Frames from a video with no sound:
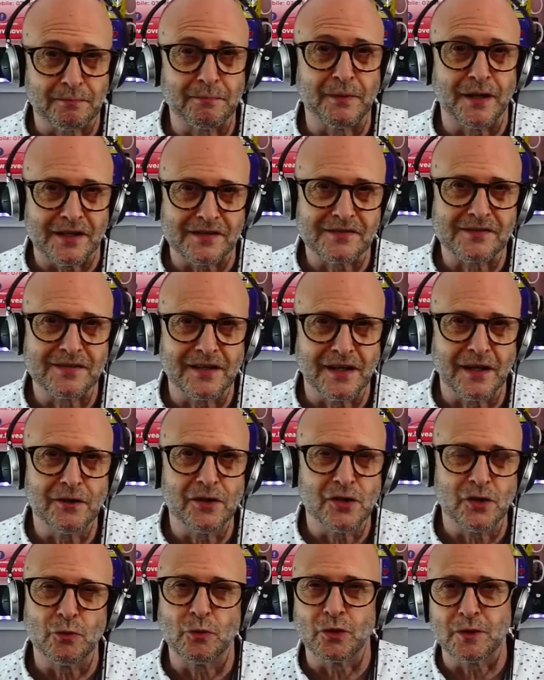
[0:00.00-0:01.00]
bits, you know, that
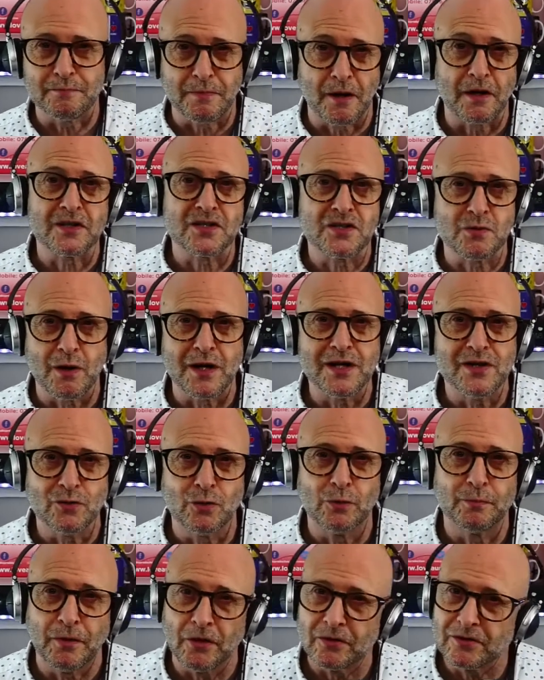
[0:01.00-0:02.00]
you want to punctuate your
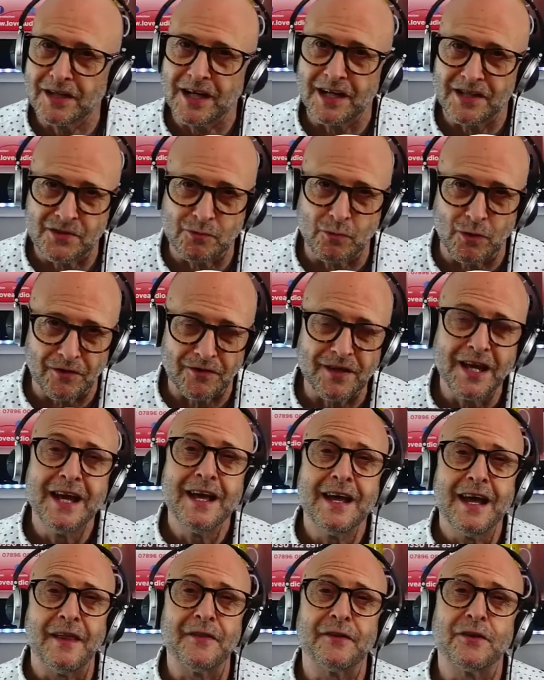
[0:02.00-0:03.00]
podcast with.
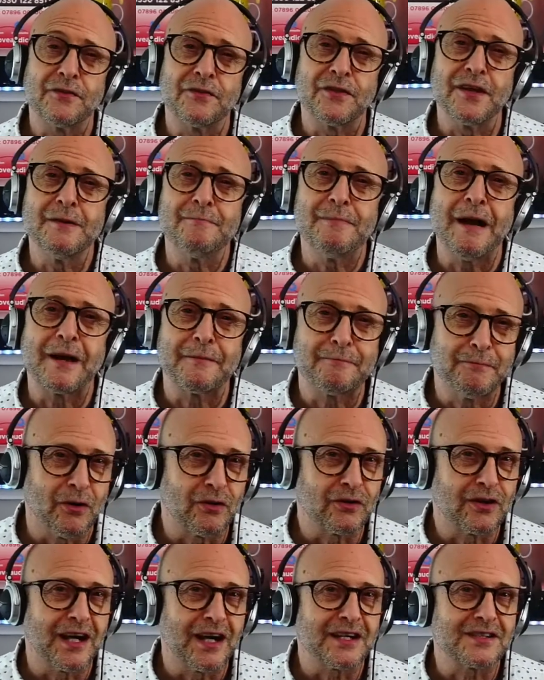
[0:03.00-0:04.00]
And the good thing about a
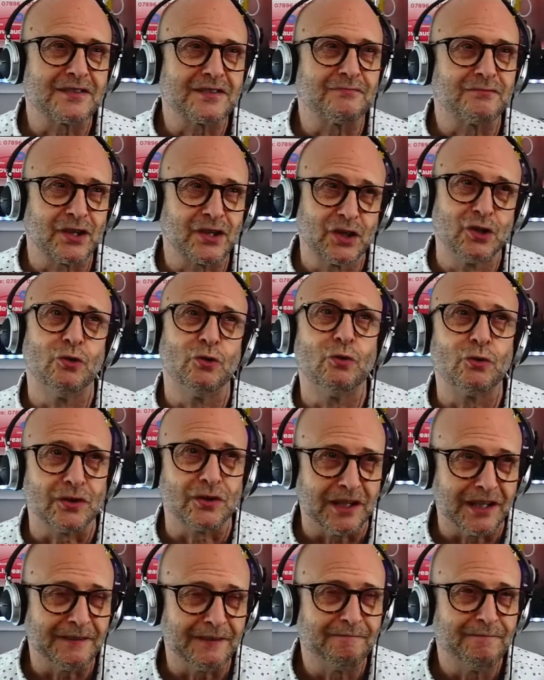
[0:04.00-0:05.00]
podcast
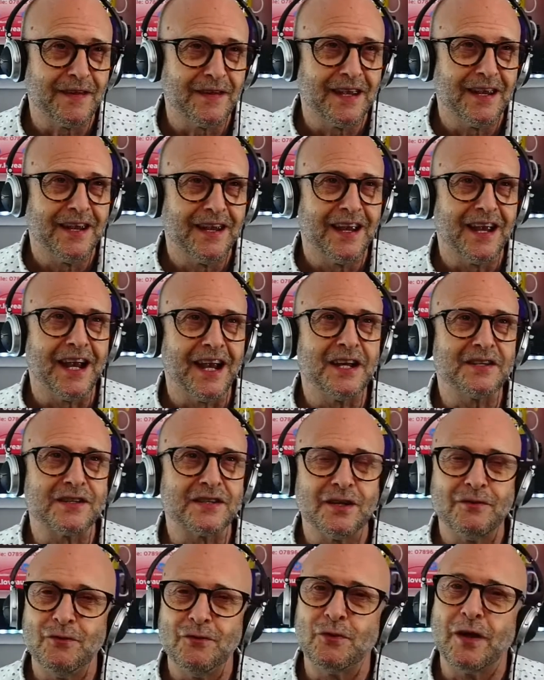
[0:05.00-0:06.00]
recording is that
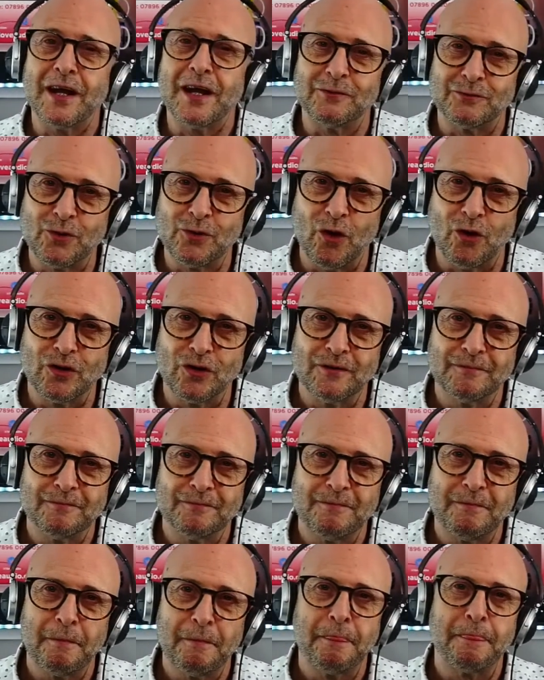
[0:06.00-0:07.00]
if you get it wrong,
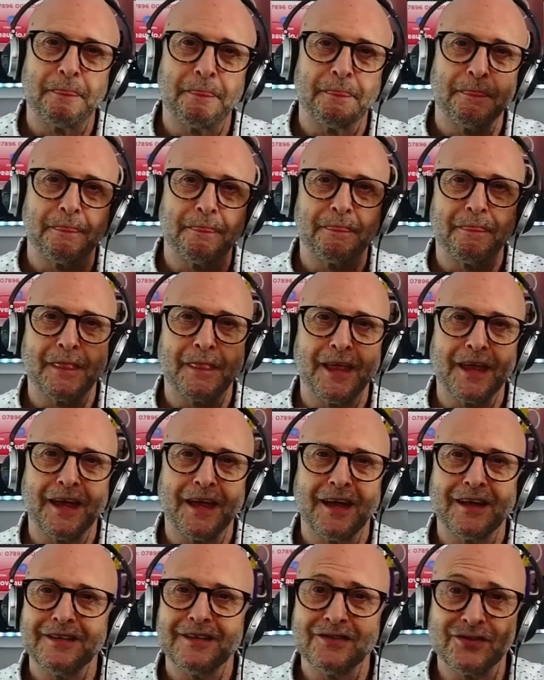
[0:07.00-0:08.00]

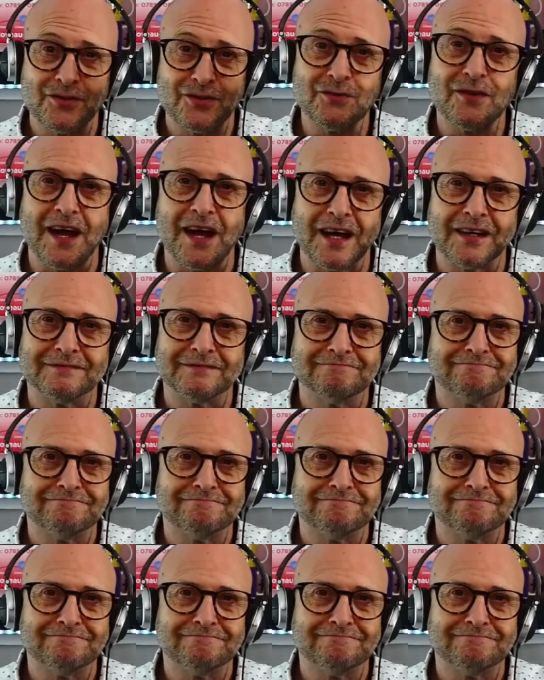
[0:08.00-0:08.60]
do that,